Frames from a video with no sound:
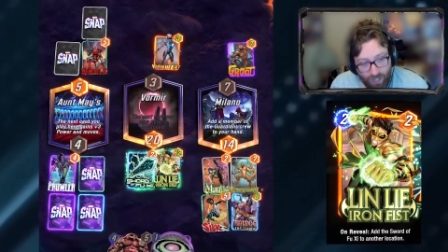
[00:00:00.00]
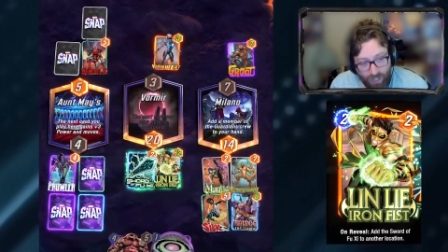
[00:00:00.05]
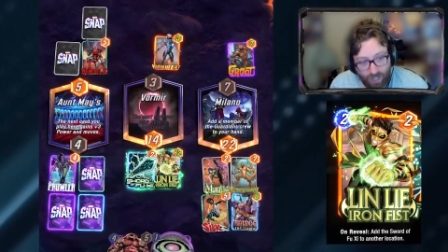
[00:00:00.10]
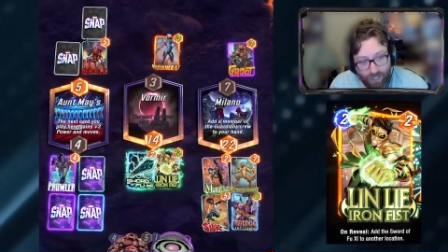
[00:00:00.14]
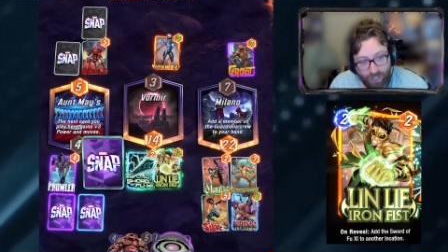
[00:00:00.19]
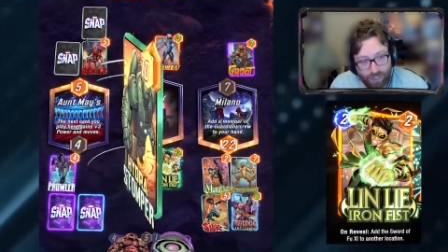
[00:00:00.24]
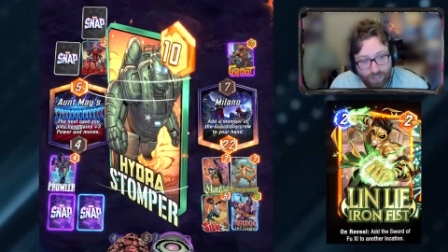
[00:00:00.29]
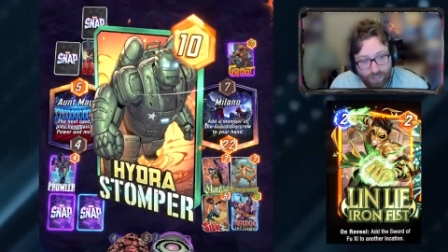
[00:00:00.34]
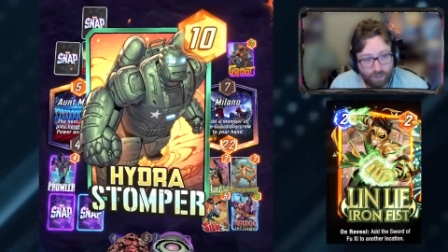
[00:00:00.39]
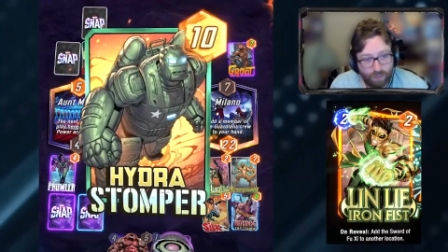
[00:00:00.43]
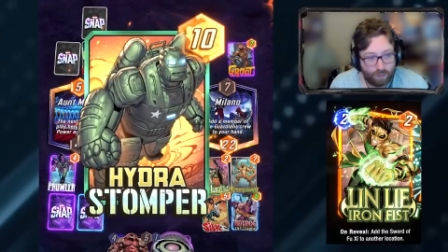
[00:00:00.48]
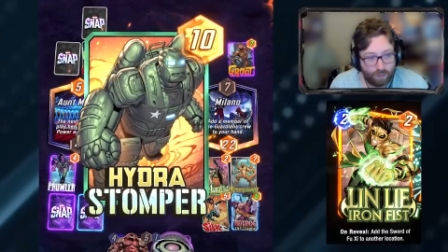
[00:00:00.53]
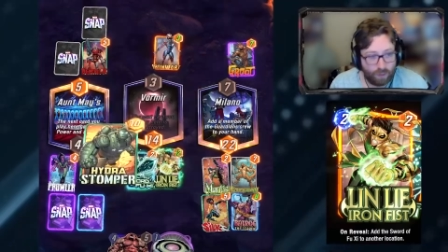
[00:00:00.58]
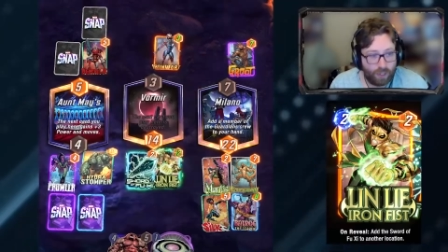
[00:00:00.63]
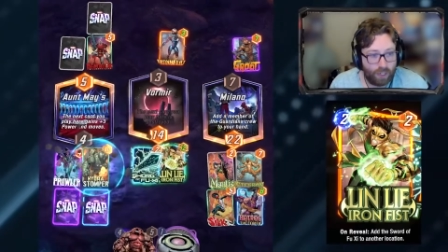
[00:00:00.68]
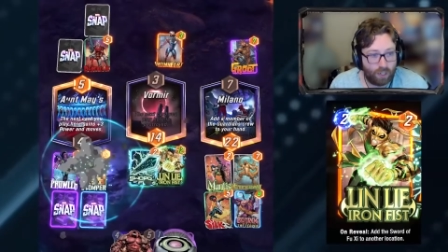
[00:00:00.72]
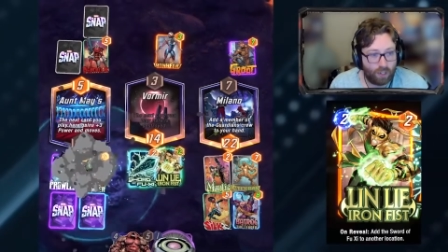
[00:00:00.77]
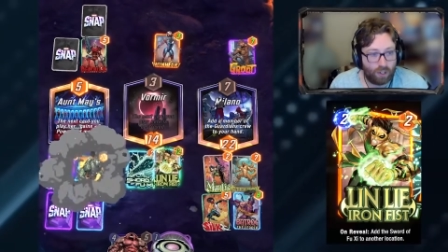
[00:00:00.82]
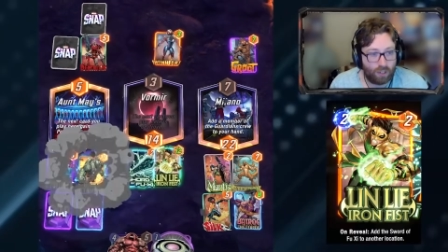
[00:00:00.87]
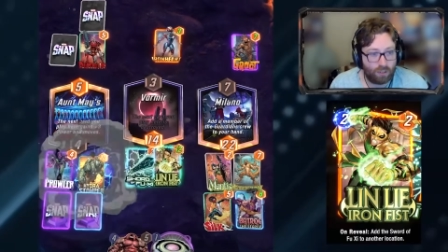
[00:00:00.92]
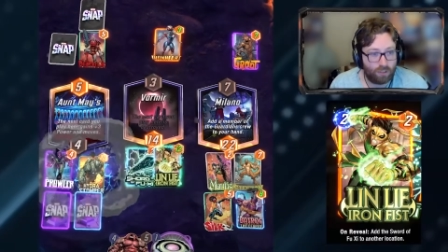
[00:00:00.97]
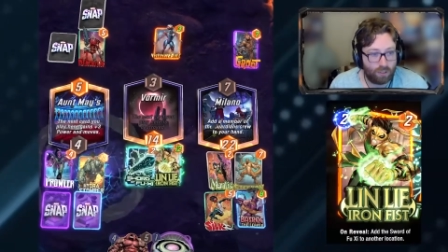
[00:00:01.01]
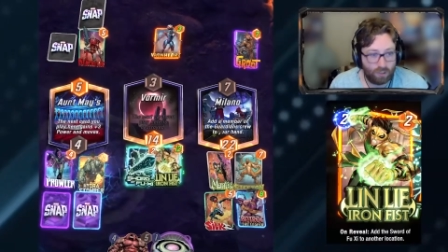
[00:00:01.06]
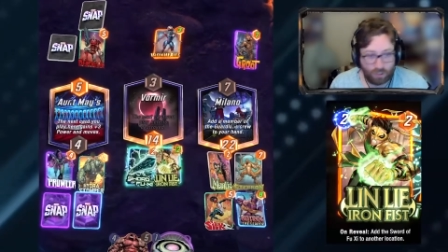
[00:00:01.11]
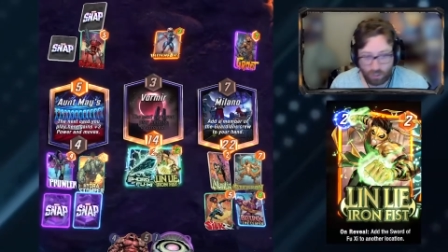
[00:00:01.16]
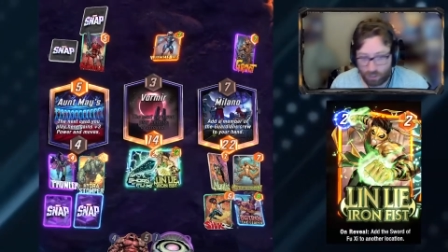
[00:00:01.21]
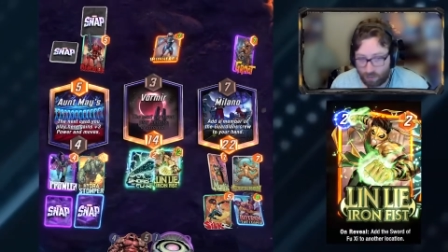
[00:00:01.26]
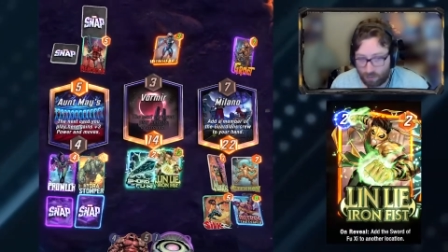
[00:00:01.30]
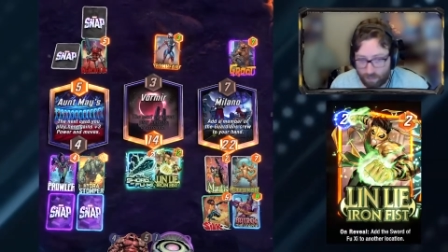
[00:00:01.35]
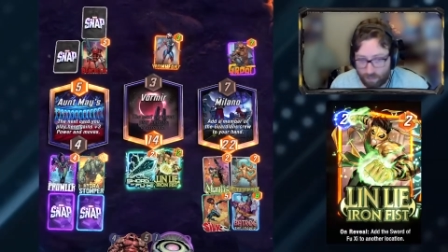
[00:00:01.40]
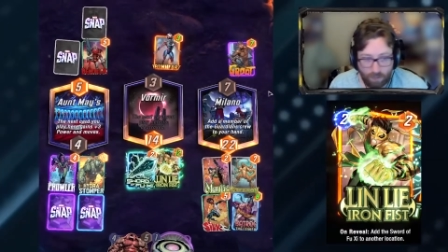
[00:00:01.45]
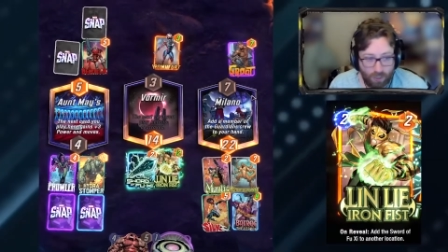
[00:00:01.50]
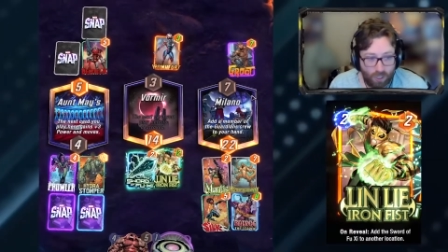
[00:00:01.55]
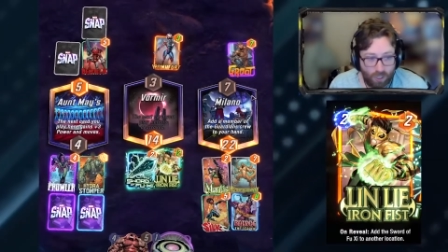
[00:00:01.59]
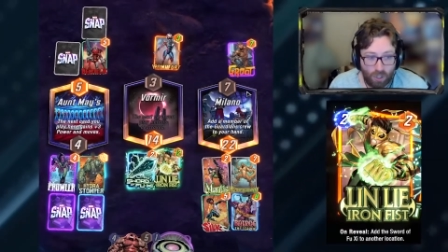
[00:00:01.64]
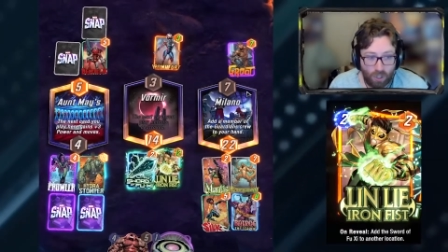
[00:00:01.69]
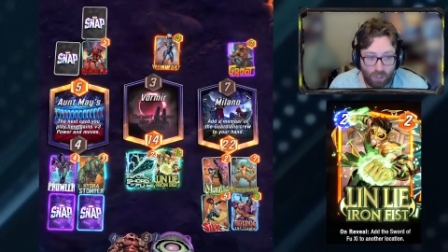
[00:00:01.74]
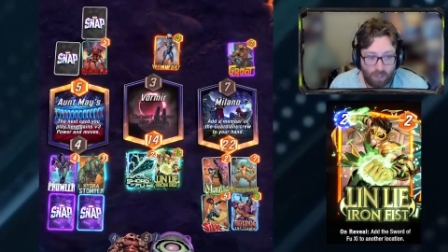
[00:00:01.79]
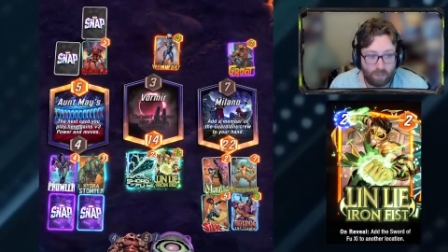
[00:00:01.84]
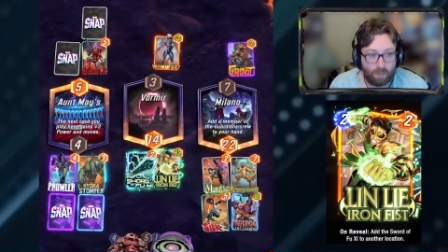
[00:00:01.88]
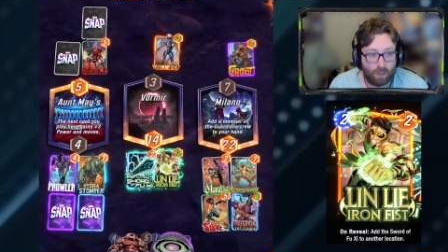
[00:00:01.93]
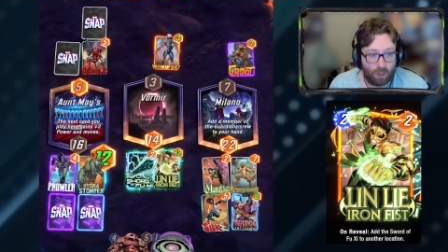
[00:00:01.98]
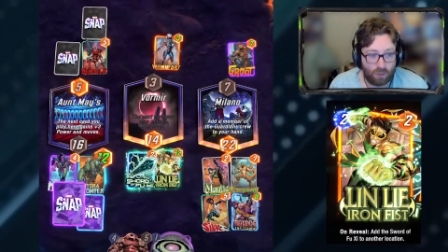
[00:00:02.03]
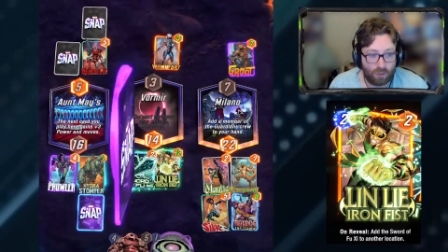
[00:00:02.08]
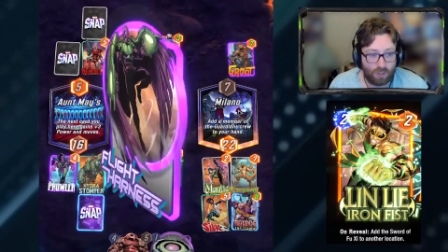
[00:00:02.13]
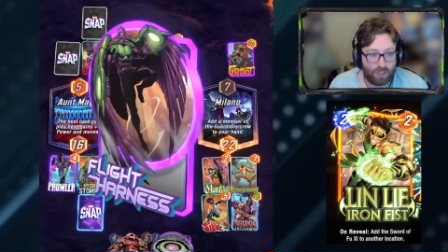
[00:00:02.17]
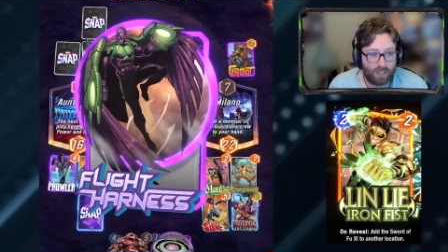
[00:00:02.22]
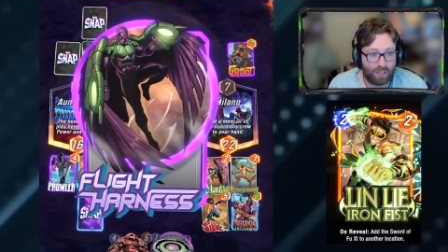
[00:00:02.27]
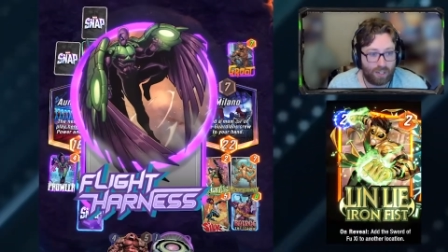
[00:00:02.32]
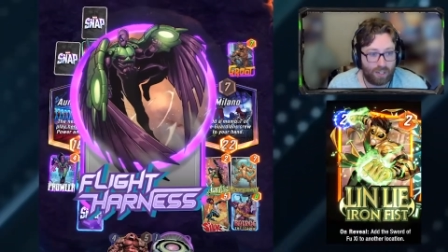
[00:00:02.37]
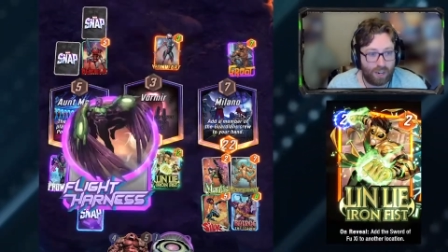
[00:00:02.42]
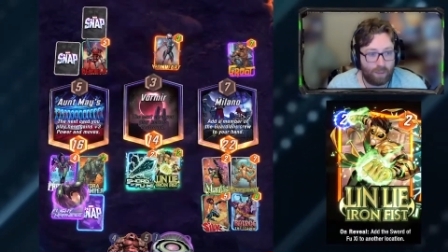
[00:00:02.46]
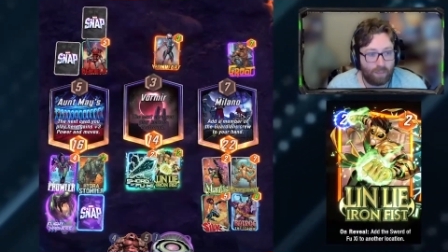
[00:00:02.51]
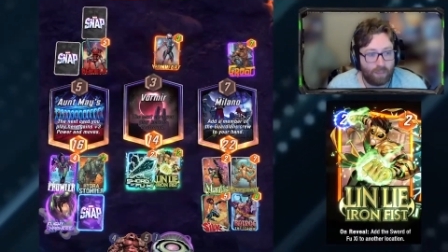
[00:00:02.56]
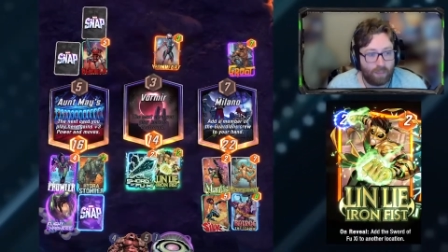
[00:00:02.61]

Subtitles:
and free cards are just good most of the time.